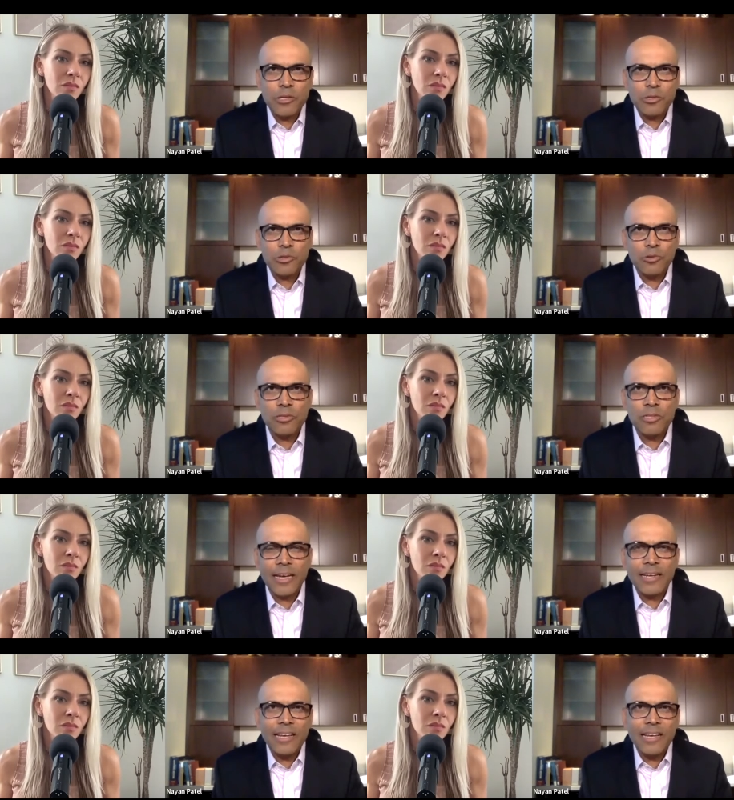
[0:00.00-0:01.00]
Speaker 1: sure
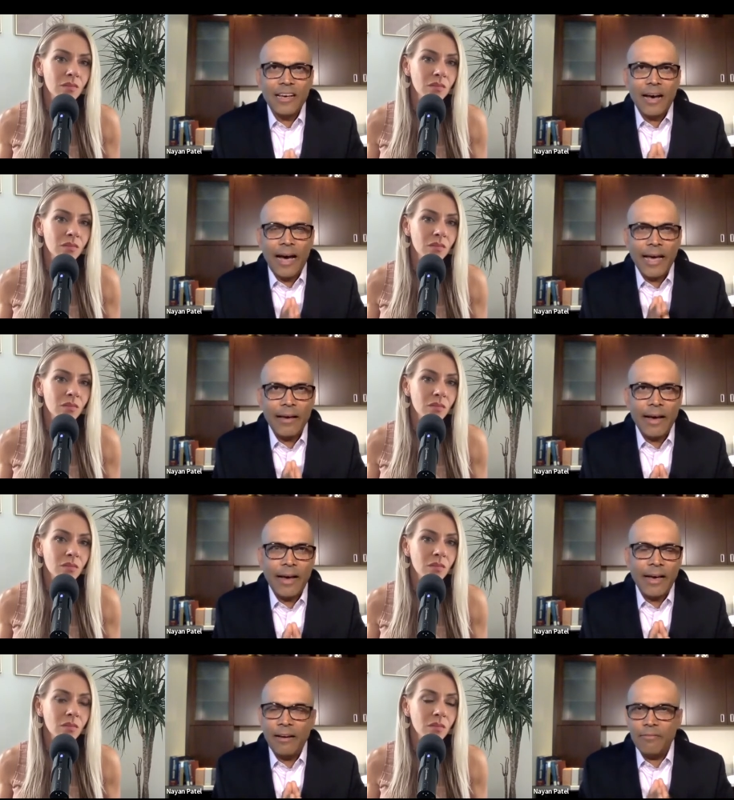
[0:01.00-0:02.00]
that I
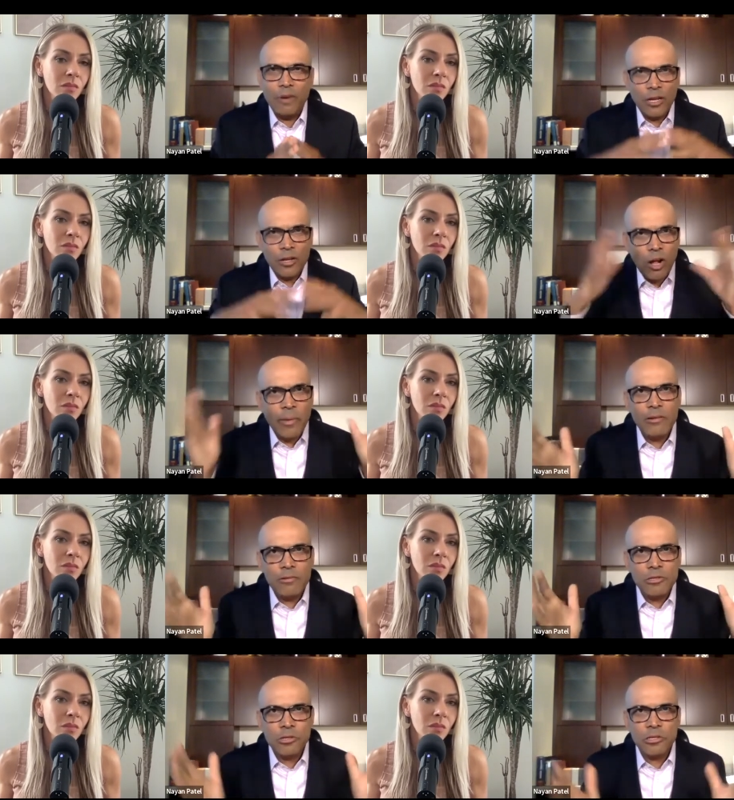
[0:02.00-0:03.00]
uh, in all my
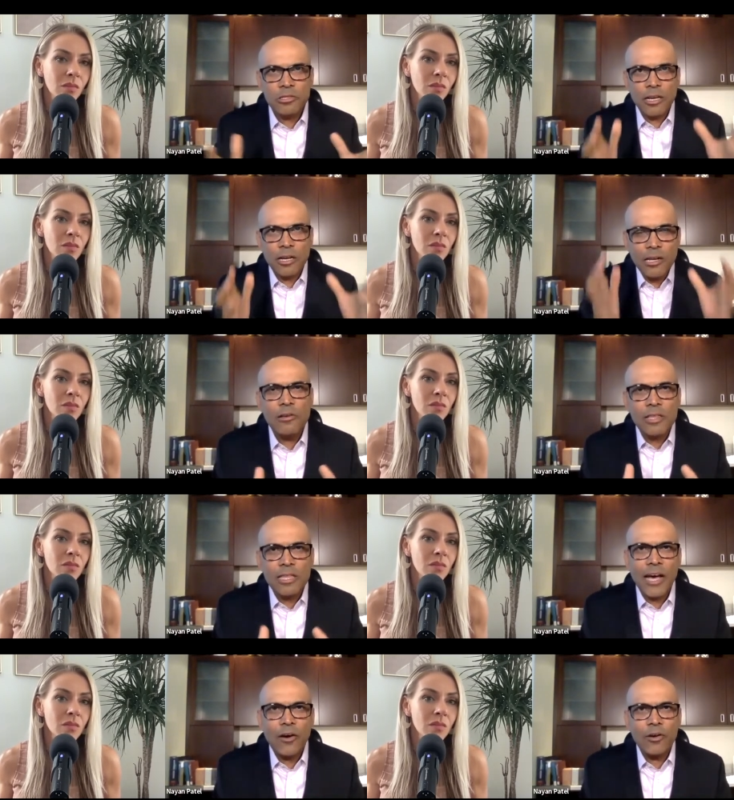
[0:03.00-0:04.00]
research that
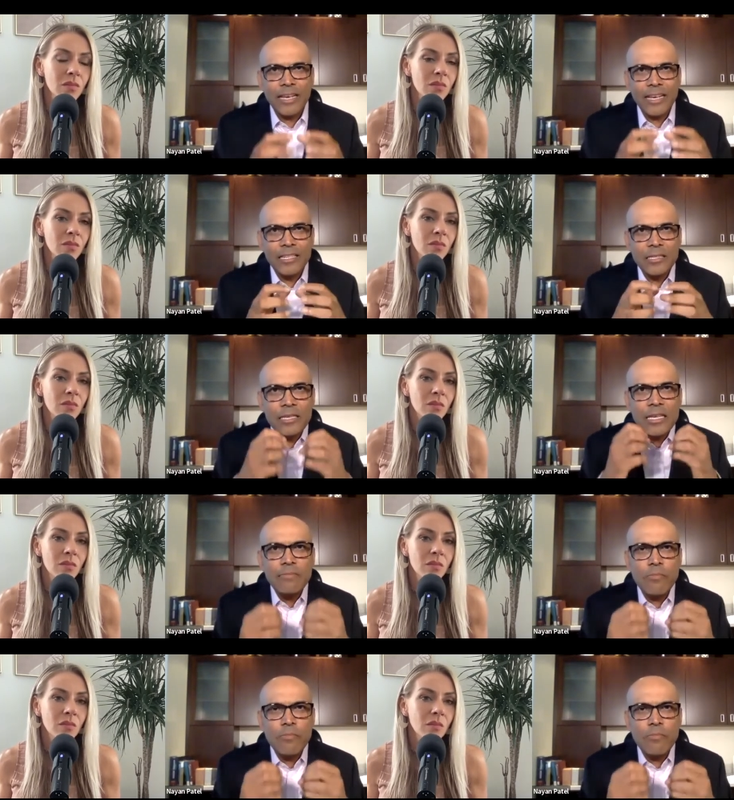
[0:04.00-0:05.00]
glutathione is the
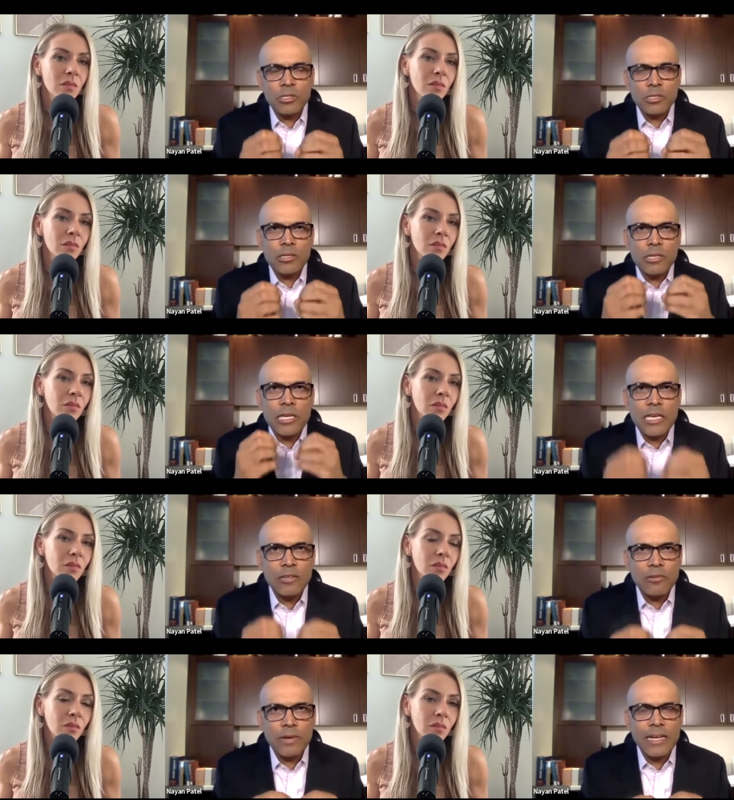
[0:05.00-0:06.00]
most key
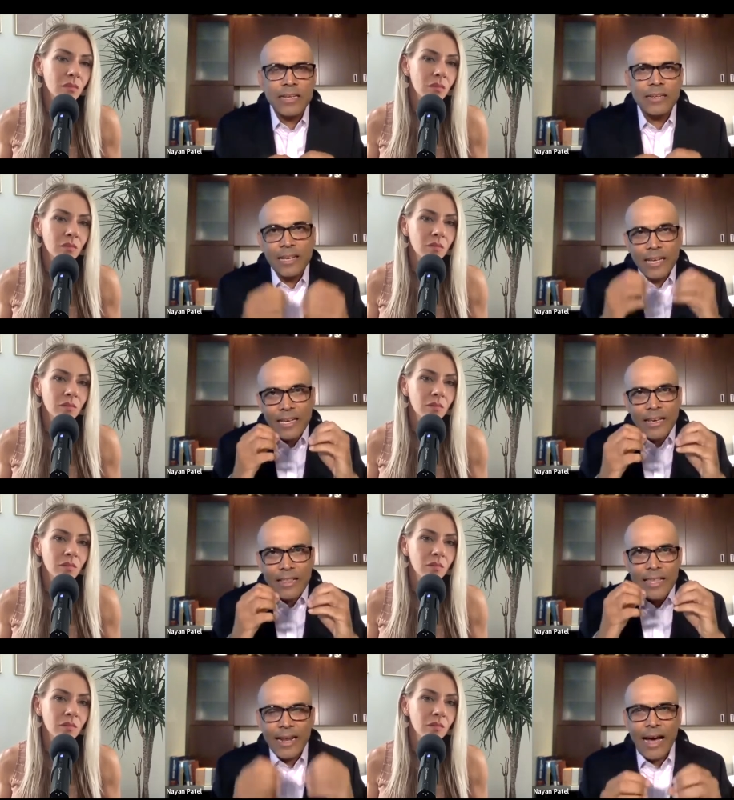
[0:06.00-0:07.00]
ingredient
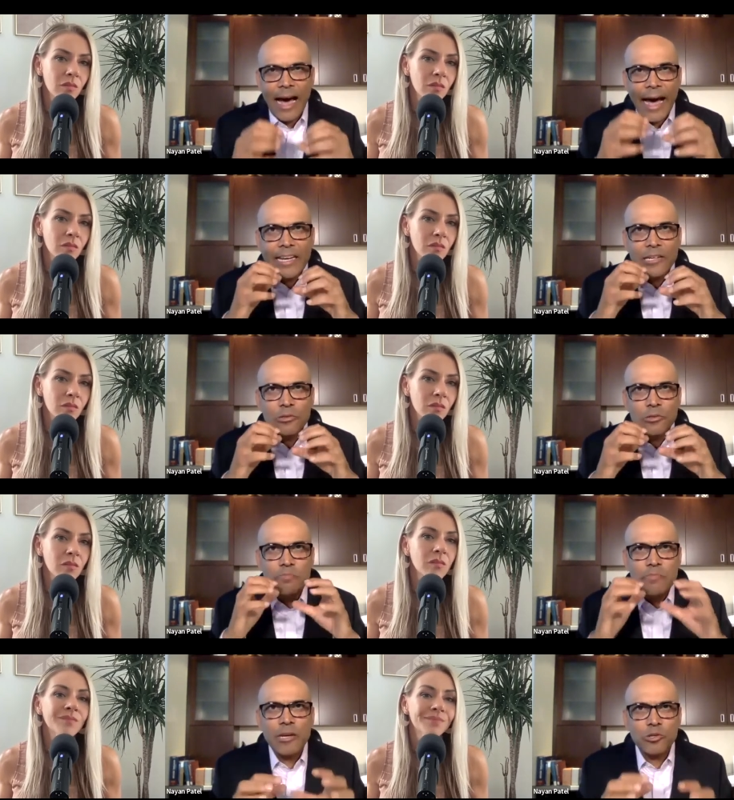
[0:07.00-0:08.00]
that I need to
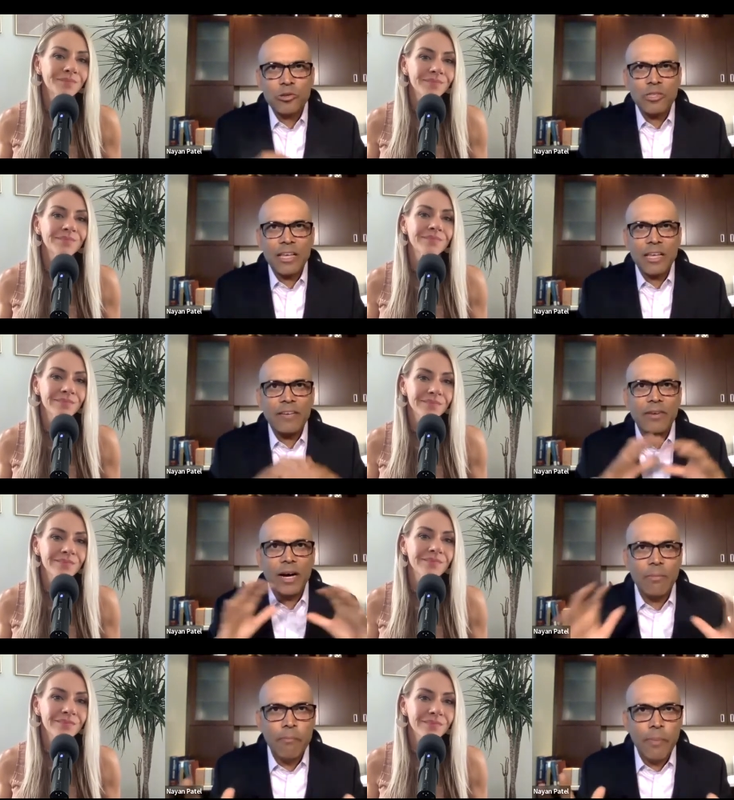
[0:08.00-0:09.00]
make sure that we have
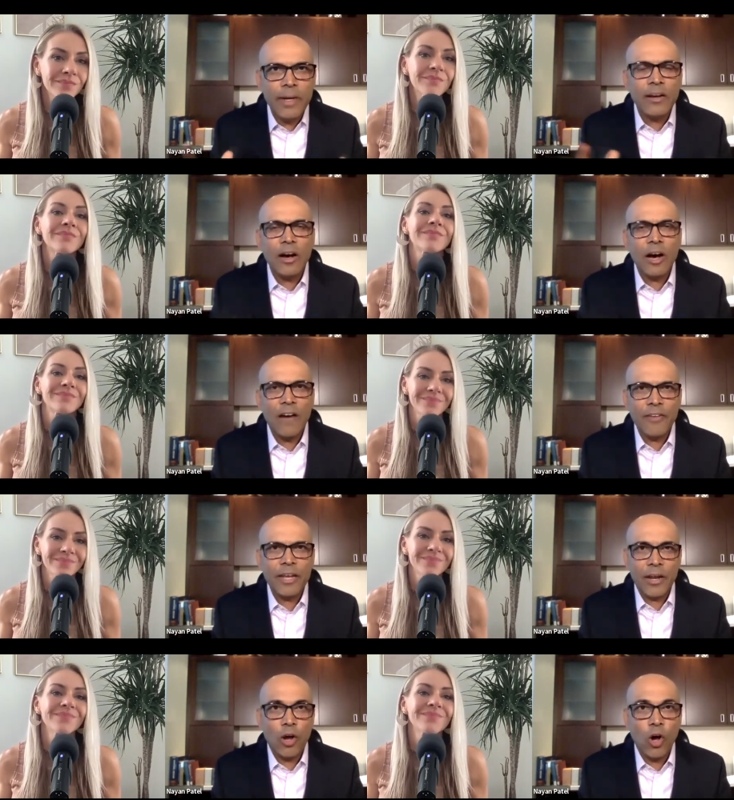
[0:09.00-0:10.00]
abundant of it mm.
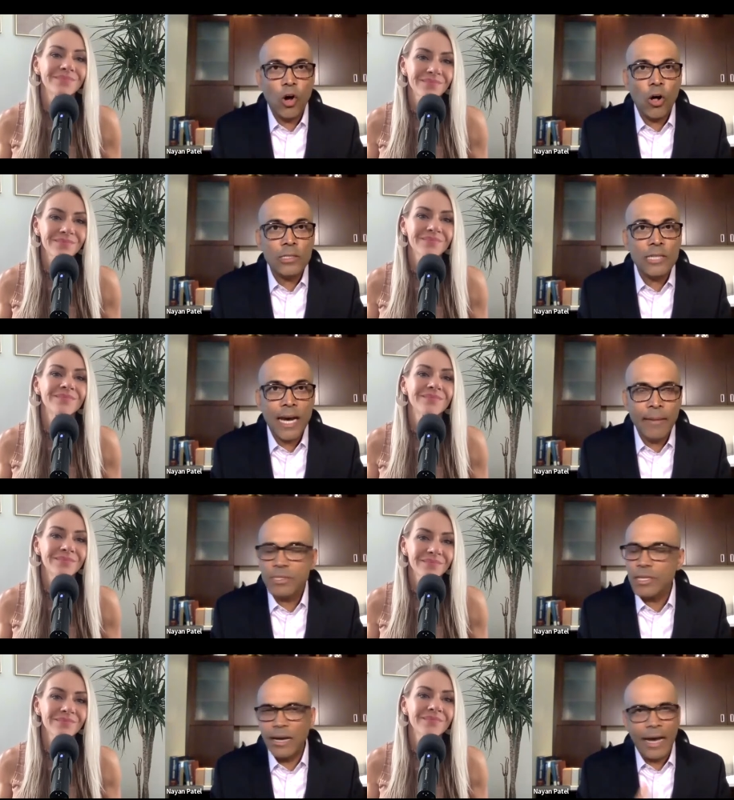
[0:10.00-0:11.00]
at all times.
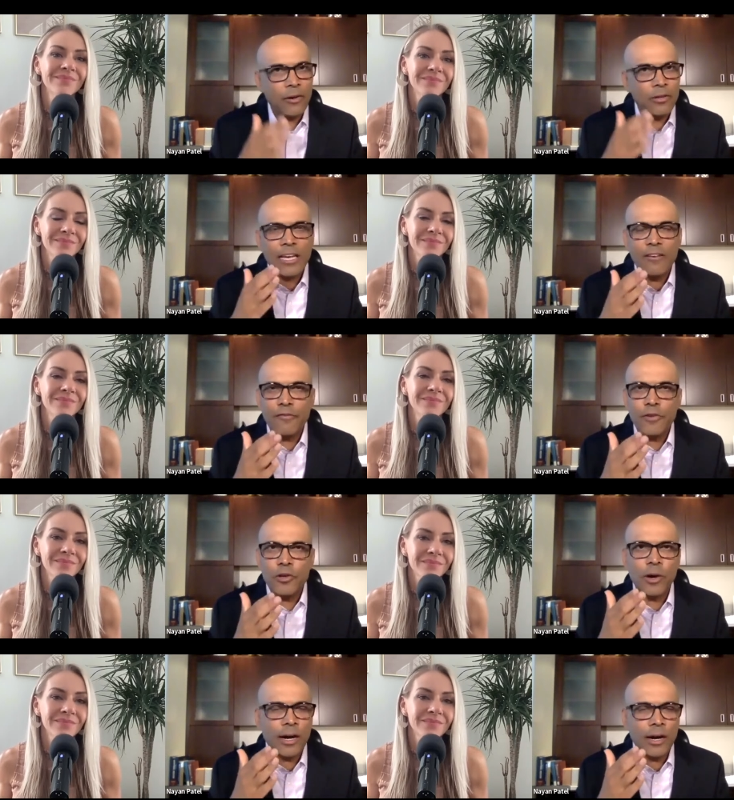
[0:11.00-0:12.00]
I don't care if you
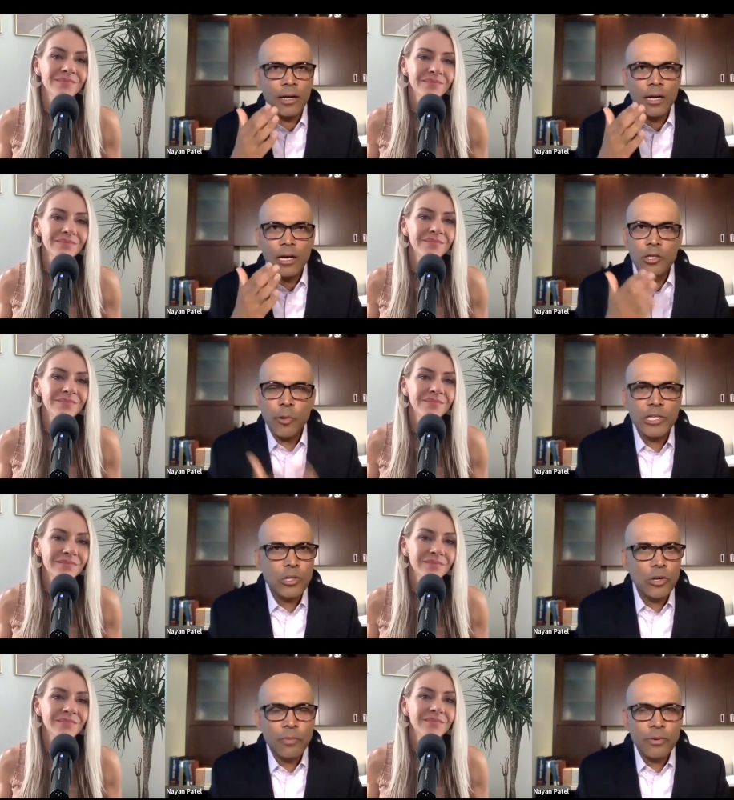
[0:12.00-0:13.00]
are 20 year
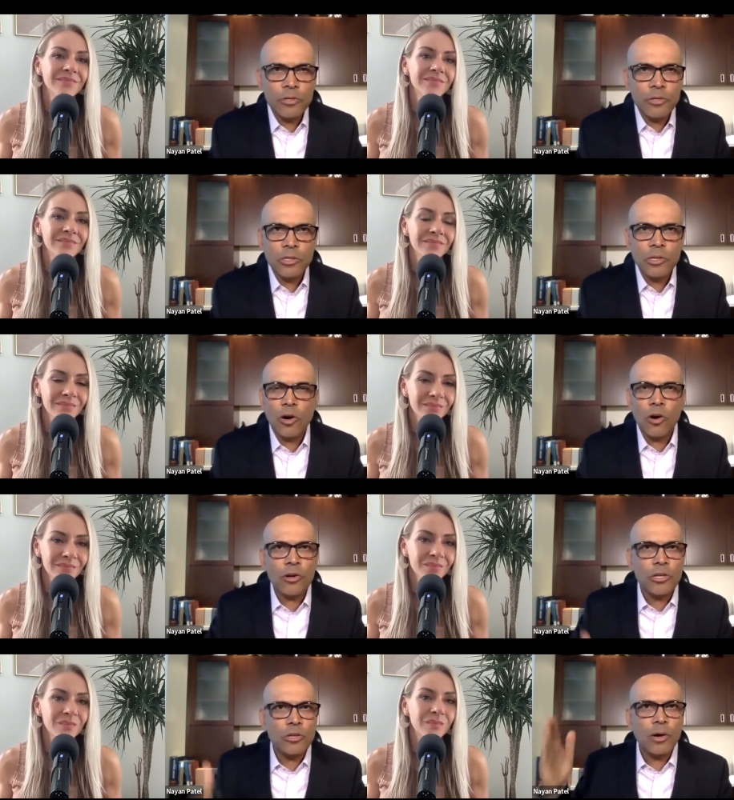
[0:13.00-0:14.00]
old person or
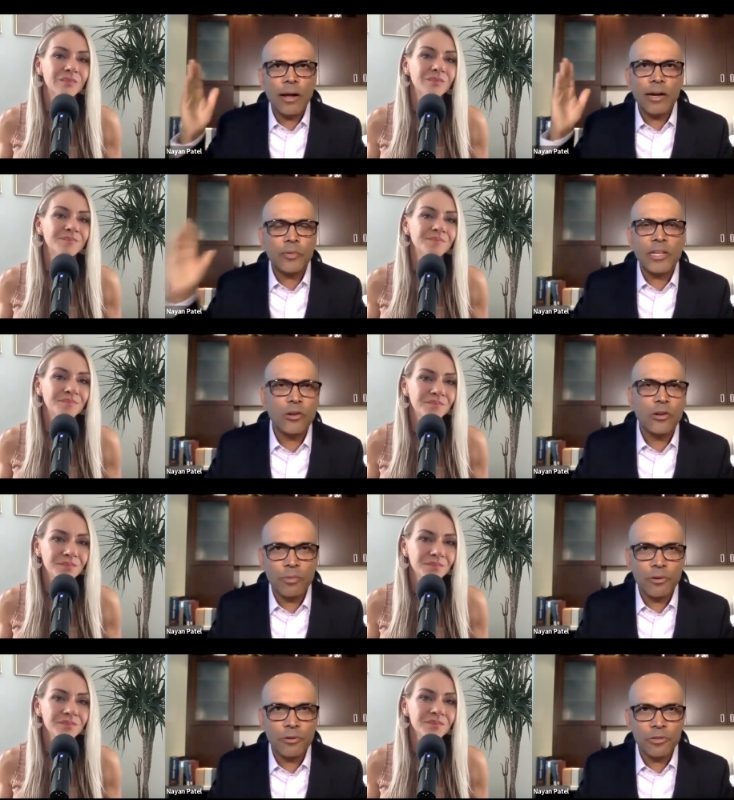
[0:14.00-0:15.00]
you 120 year old
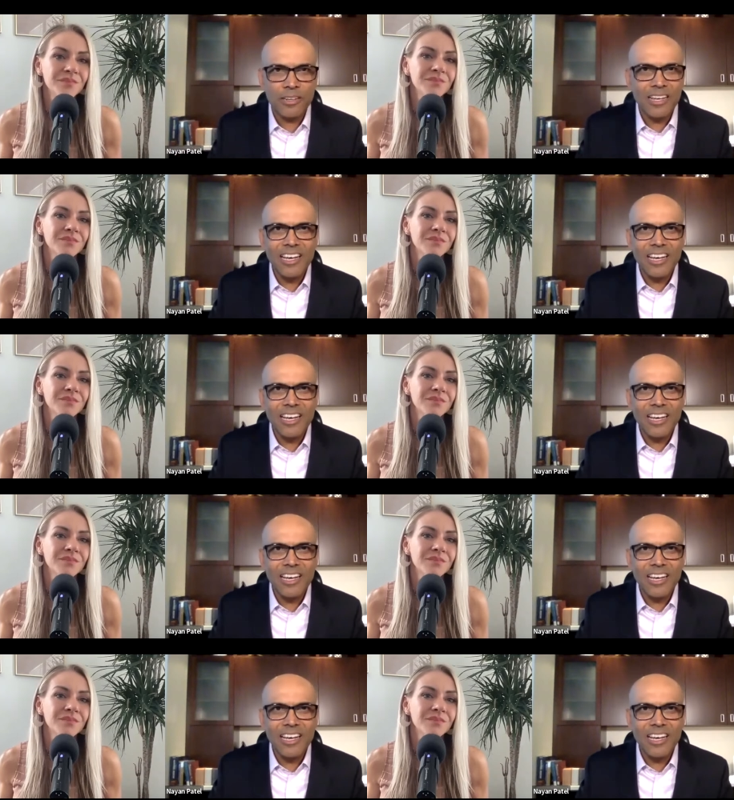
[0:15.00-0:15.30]
person,